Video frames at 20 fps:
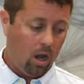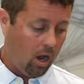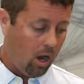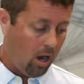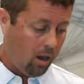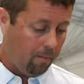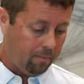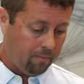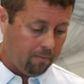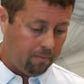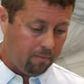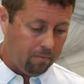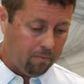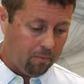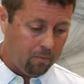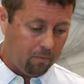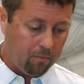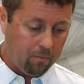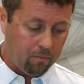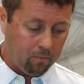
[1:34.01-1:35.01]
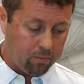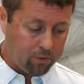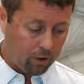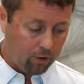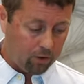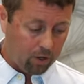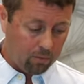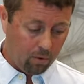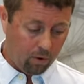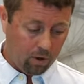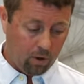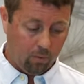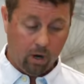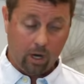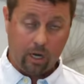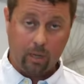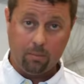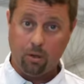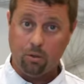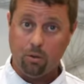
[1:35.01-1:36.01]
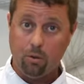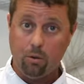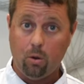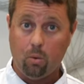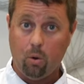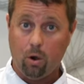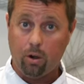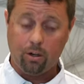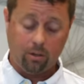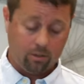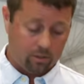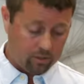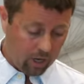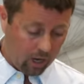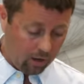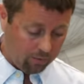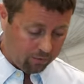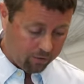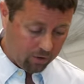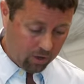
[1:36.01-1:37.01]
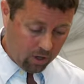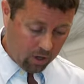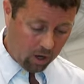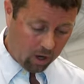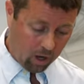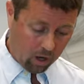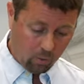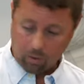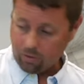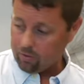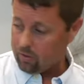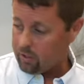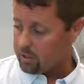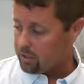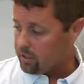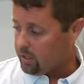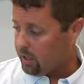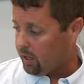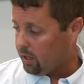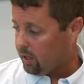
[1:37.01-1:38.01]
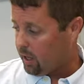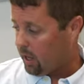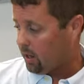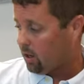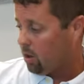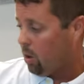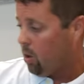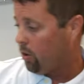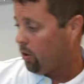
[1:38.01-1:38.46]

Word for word: um, you're certainly more than welcome to do the work yourself uh, with this kit and